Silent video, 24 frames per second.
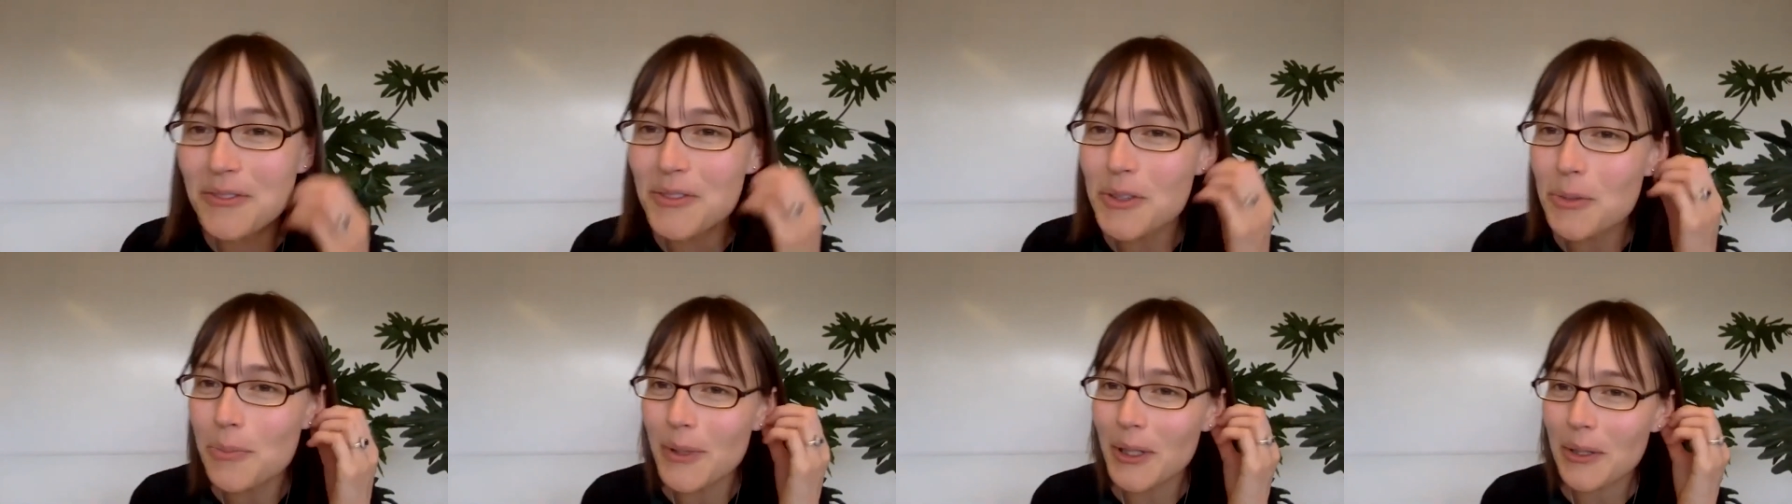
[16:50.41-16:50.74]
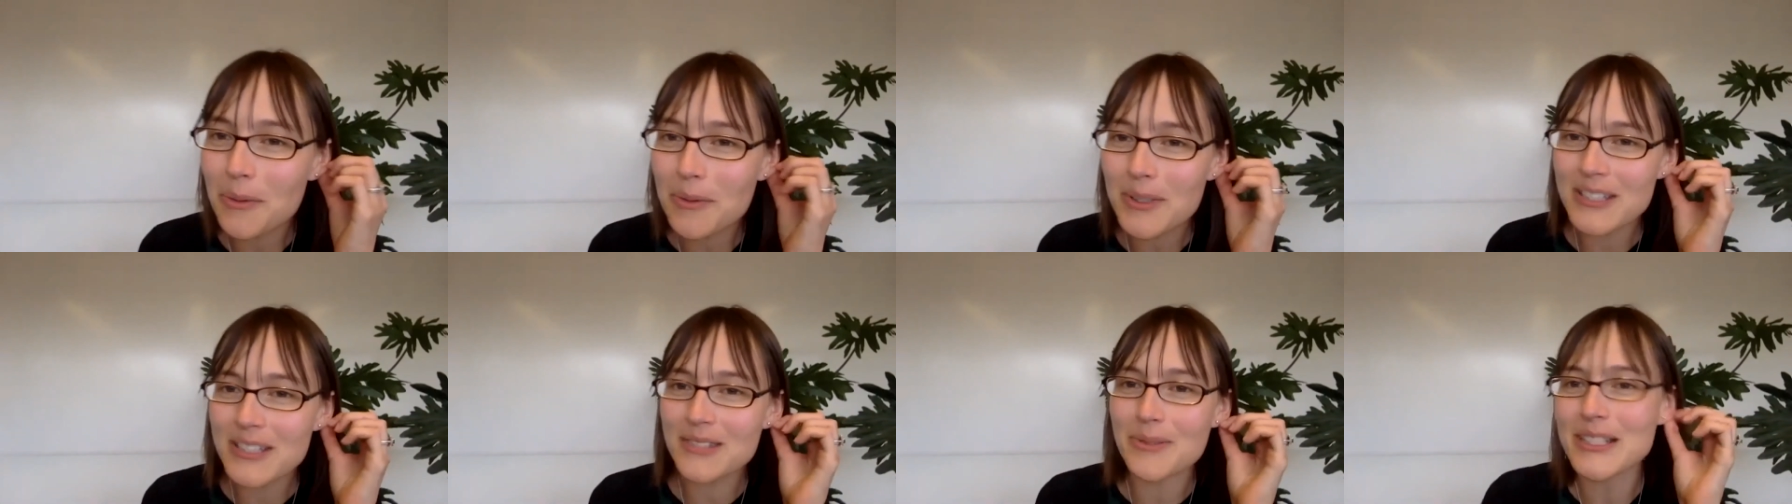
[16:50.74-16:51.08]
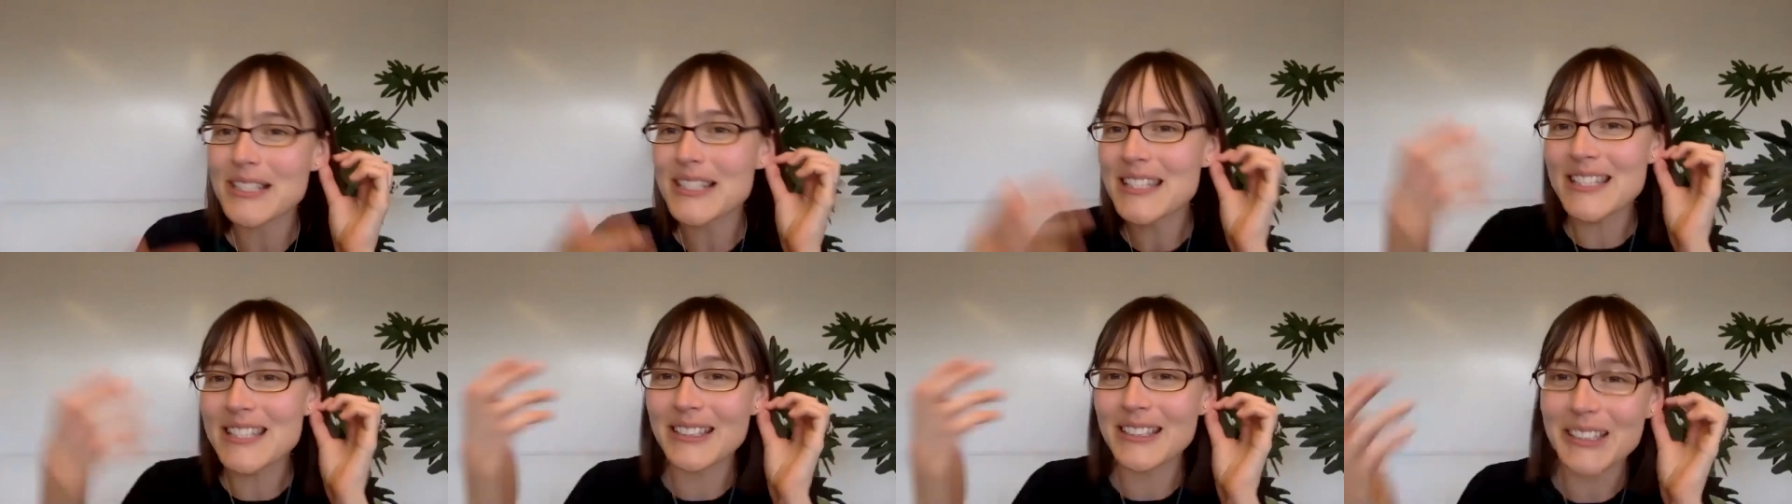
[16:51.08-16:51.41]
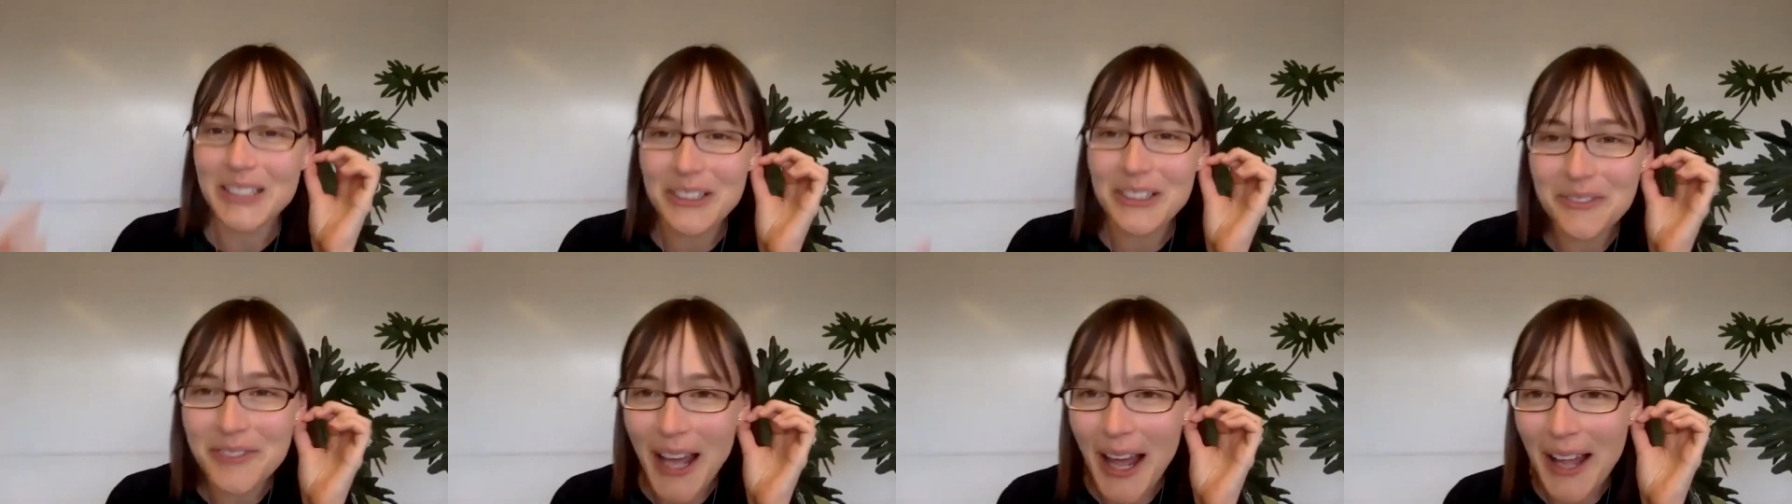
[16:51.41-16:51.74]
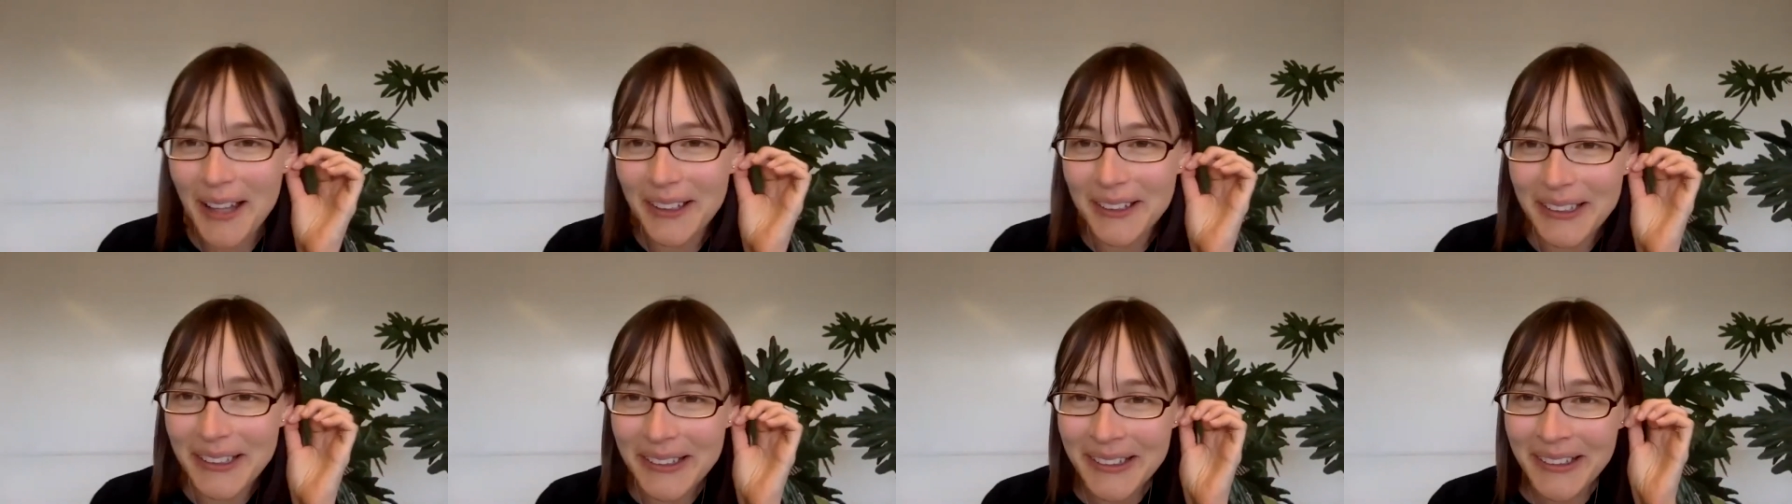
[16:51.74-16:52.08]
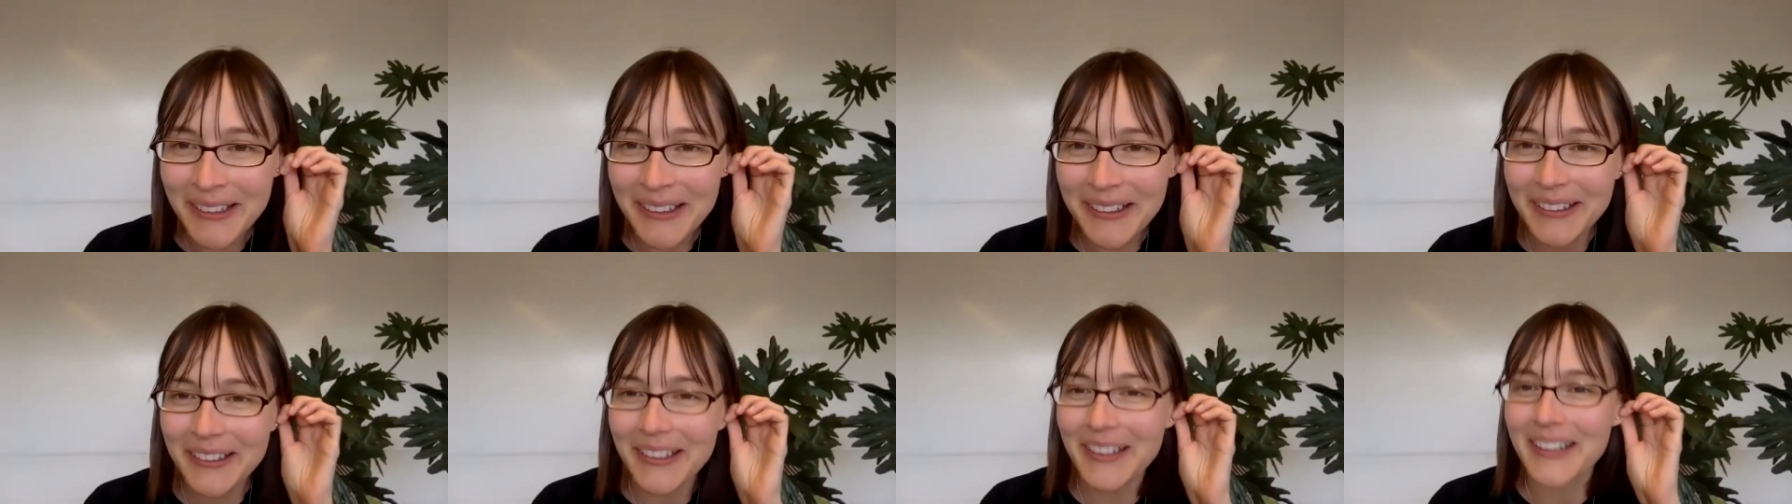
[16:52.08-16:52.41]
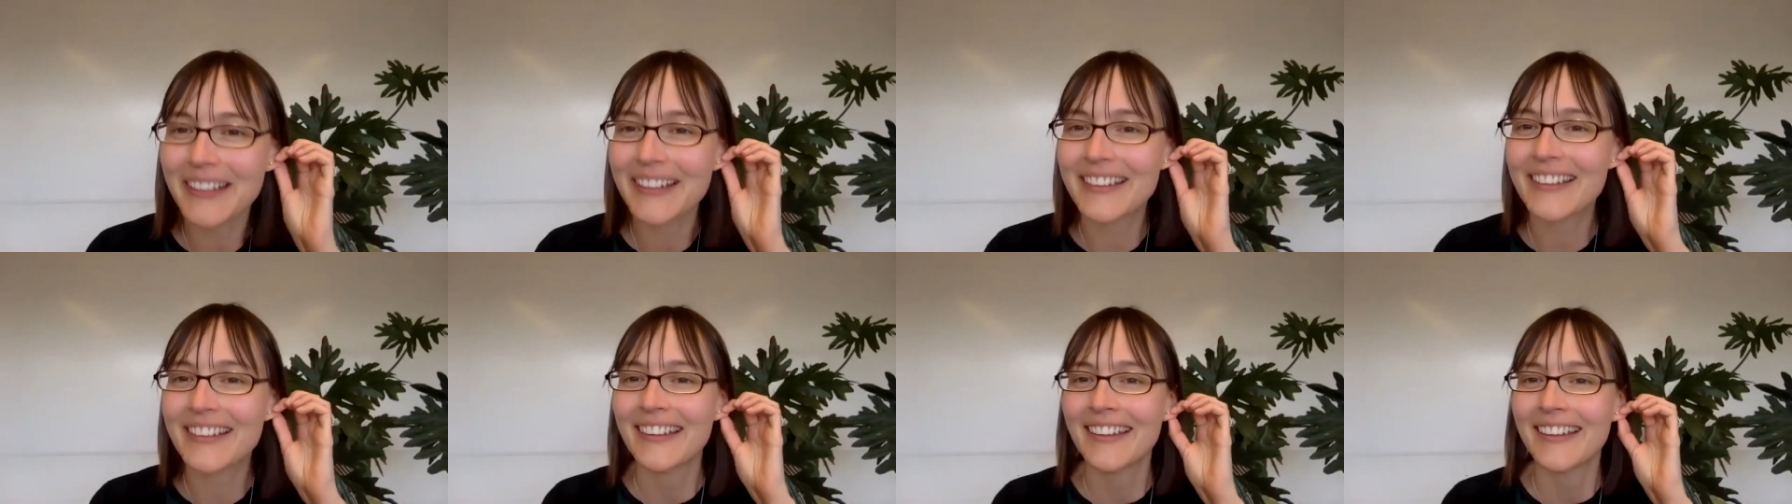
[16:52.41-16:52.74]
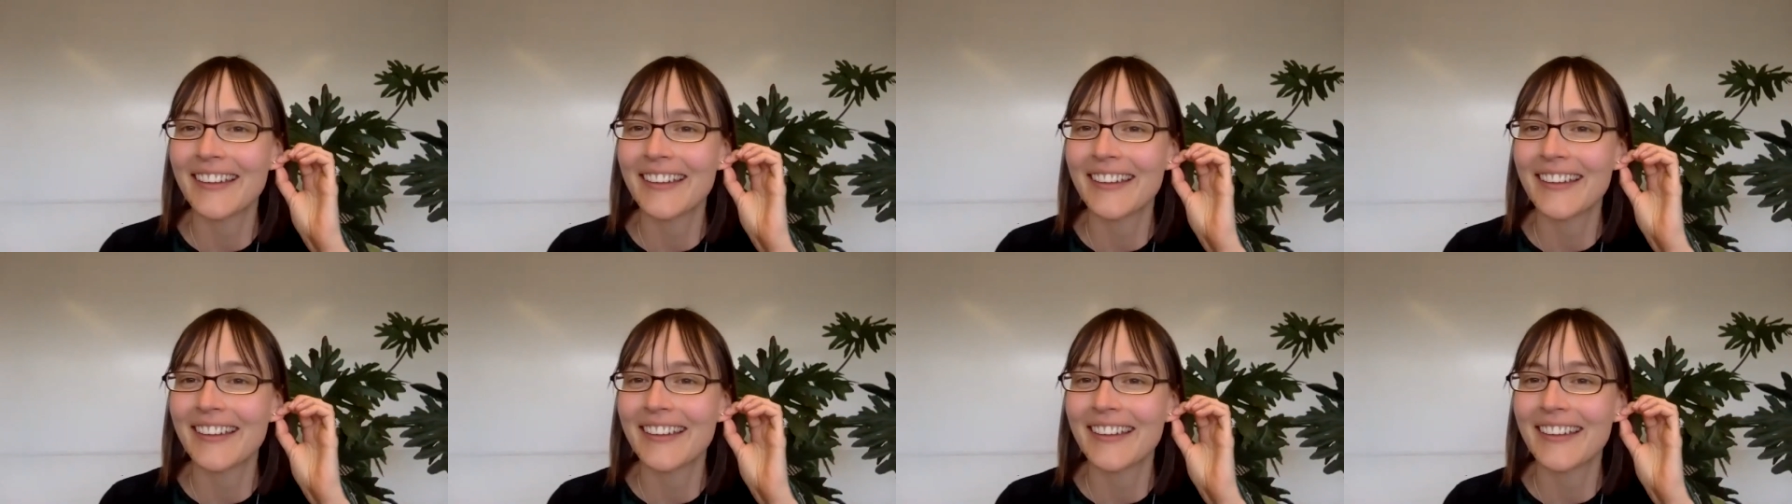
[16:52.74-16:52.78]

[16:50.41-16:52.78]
ubiquitous we're in silicon valley like